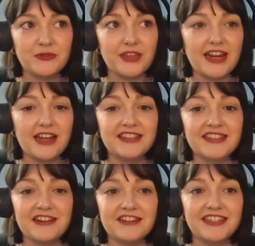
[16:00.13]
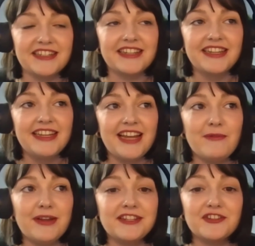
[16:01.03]
so then I
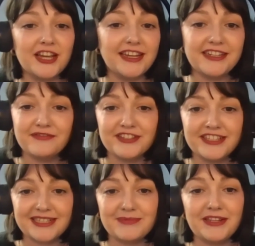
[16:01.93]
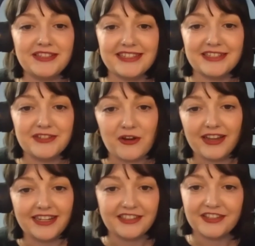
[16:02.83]
went to China for 6 months and
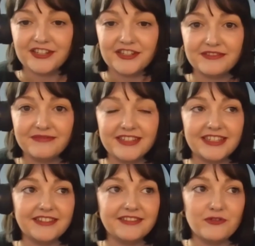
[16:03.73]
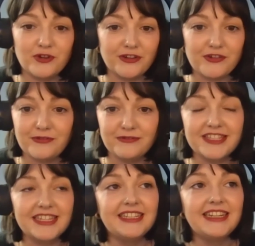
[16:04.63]
taught English to
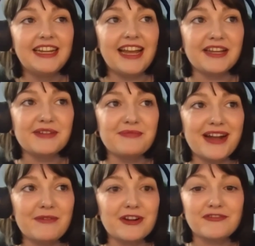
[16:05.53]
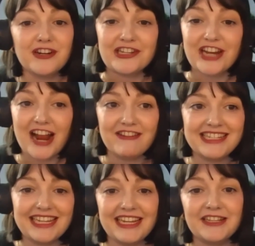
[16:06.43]
4-year-olds. I worked for a
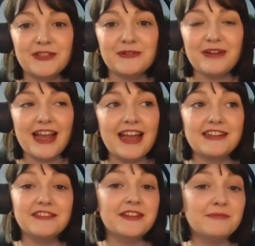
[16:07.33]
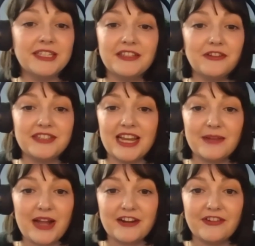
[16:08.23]
charity. So I had a complete
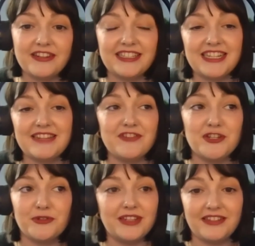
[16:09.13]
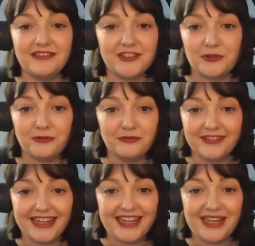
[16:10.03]
non-tech background. I didn't even do it in school.
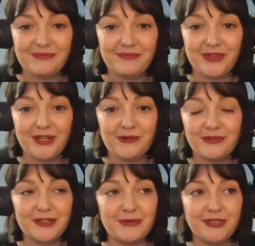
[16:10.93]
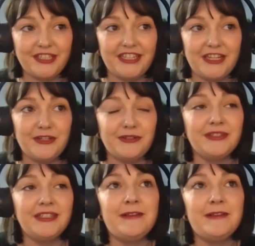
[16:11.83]
It was completely new.